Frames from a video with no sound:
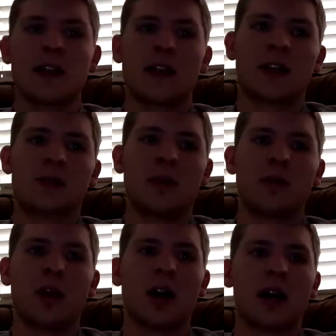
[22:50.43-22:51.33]
that could be
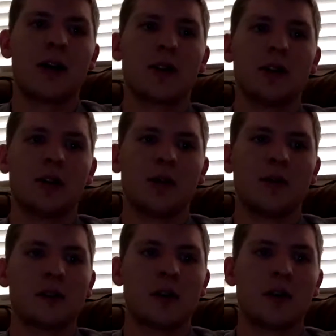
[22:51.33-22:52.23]
wrong. I don't know.
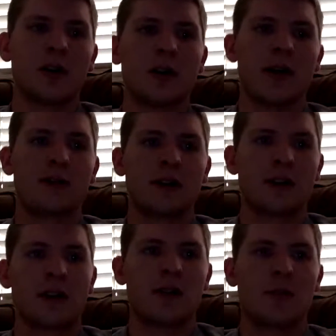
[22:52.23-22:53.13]
So it's going to
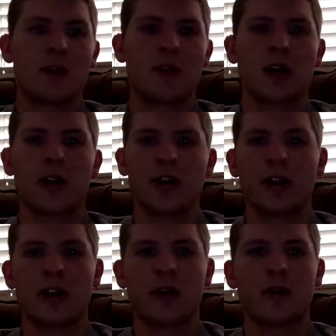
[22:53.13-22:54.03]
have to be a trial and
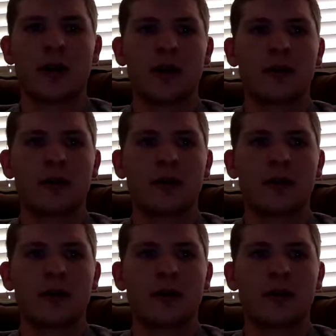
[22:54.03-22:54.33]
error, but.